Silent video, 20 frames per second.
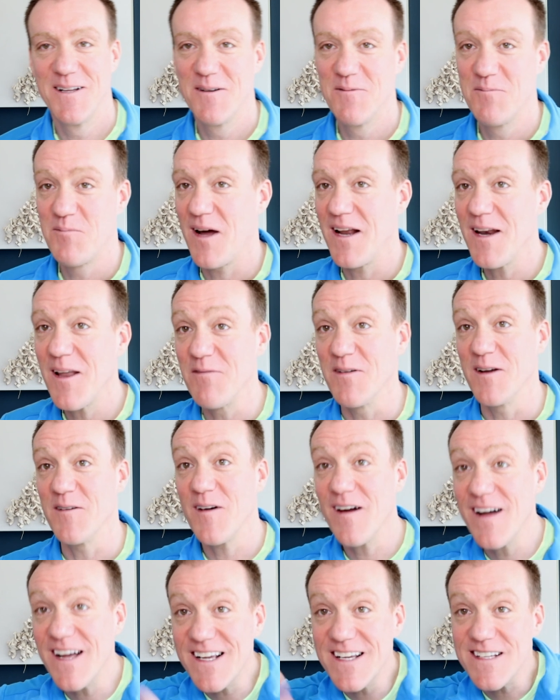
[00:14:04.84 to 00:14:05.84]
But I love it,
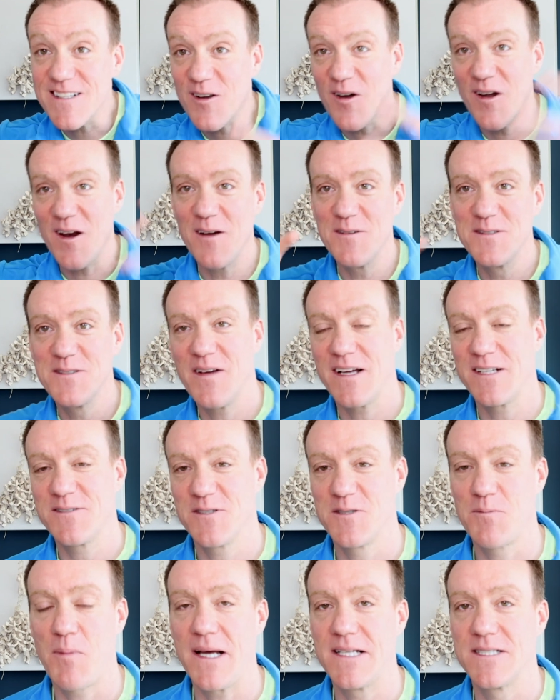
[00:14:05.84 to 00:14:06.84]
right? Because I've got loads of extra
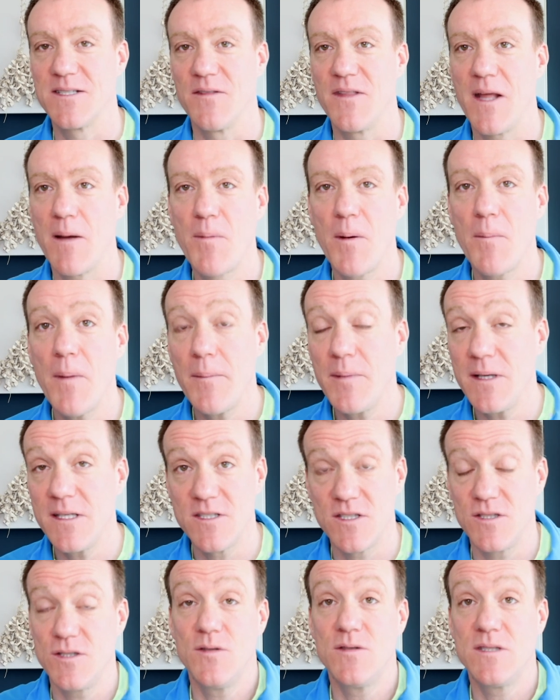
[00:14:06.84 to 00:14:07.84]
space on there. But maybe
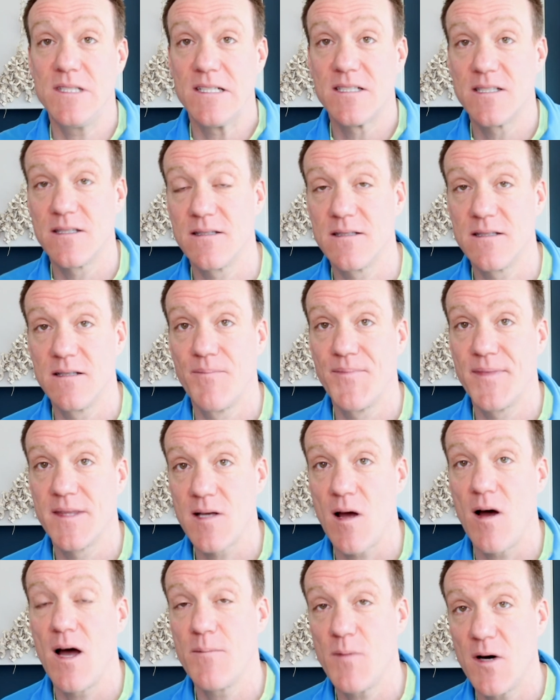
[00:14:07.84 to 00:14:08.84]
just use this
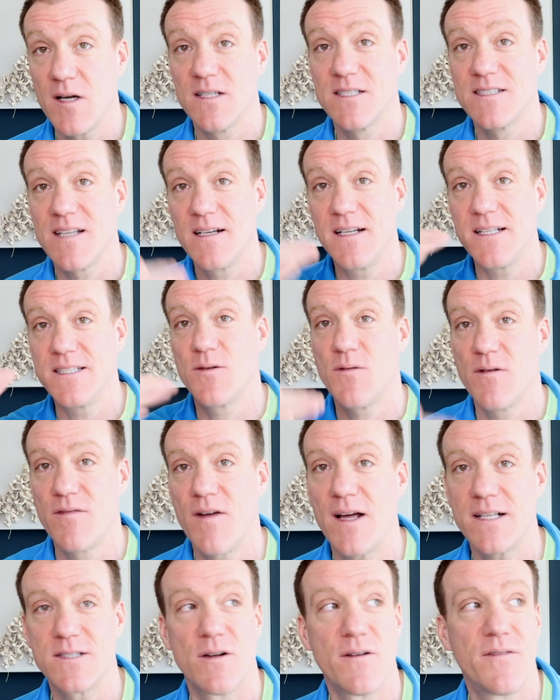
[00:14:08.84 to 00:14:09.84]
time on a Sunday to
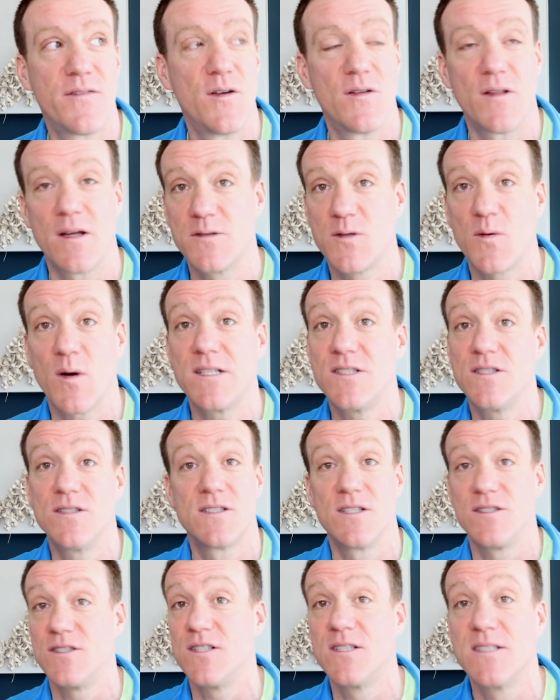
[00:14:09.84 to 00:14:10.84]
reflect on a few of those questions
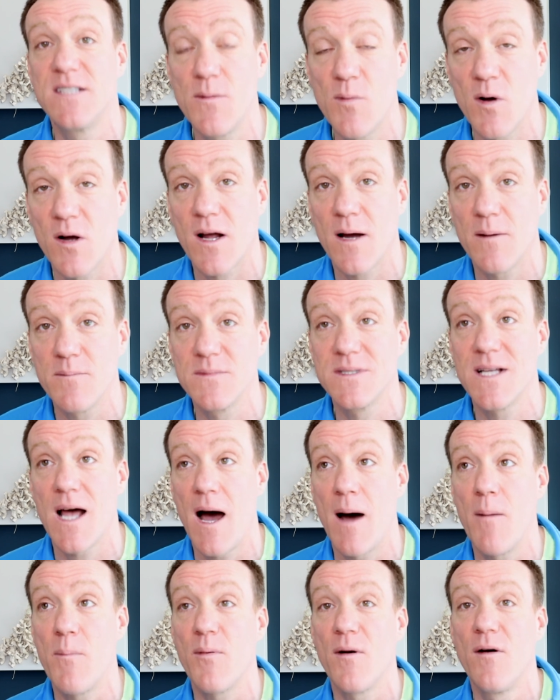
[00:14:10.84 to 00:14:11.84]
and just see what comes
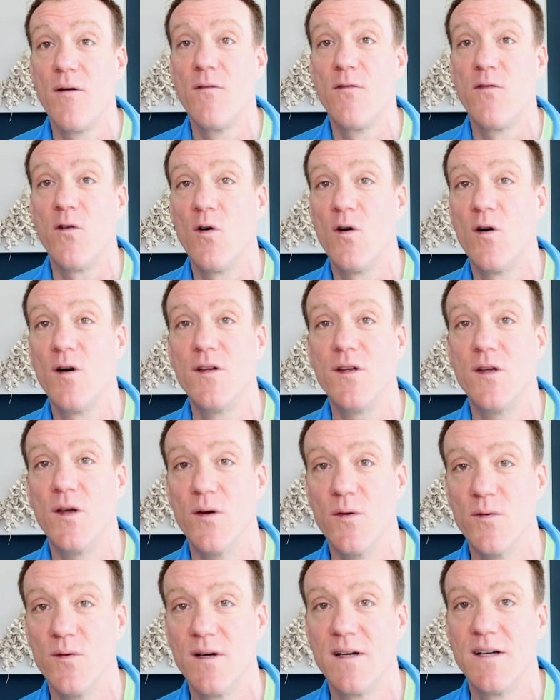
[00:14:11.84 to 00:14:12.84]
up for
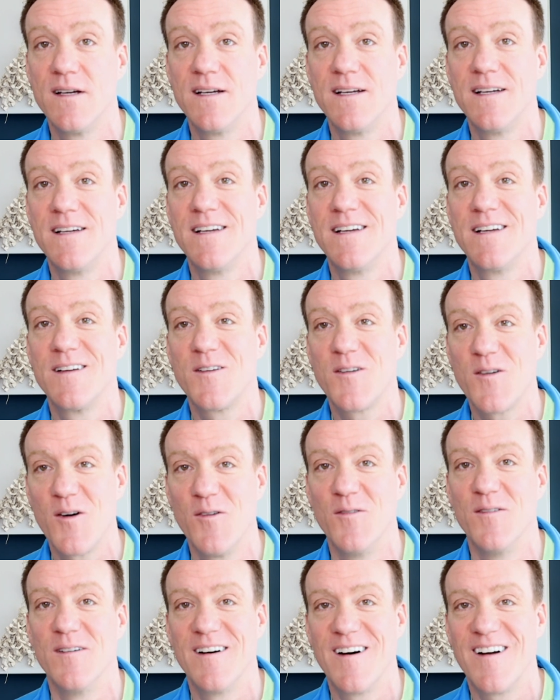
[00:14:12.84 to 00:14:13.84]
you.
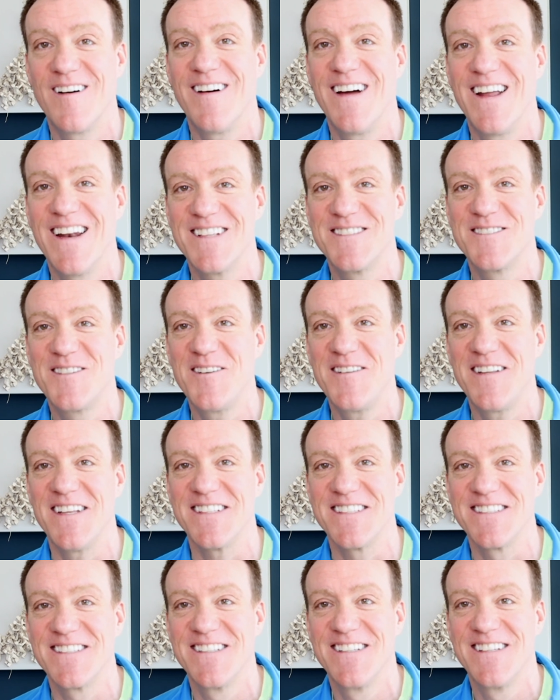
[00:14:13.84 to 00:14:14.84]
Cool. All right, let's do
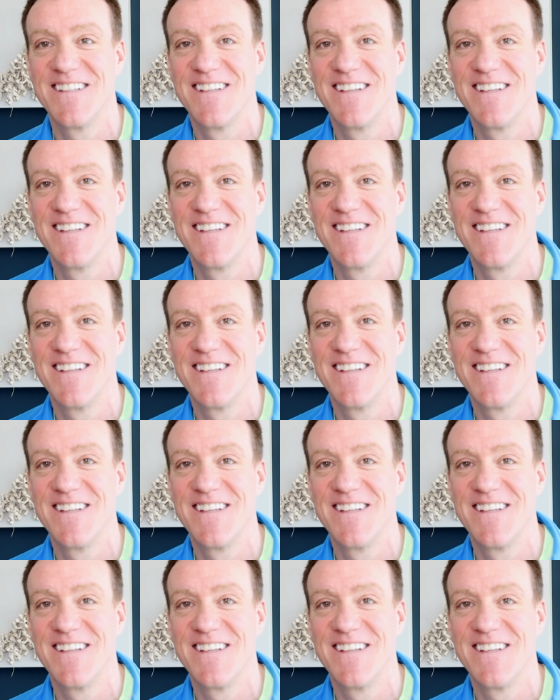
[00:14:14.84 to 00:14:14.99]
this.